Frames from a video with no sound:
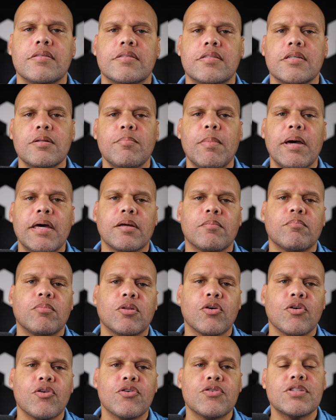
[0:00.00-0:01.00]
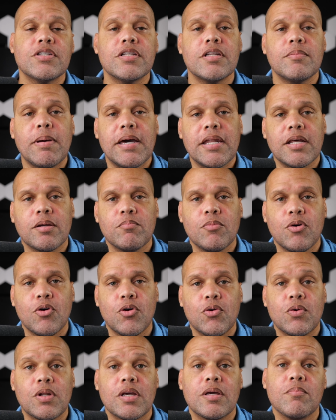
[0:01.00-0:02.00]
Cinematic blur, cinematic
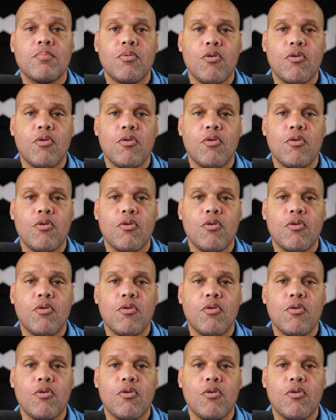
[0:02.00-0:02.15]
mode, and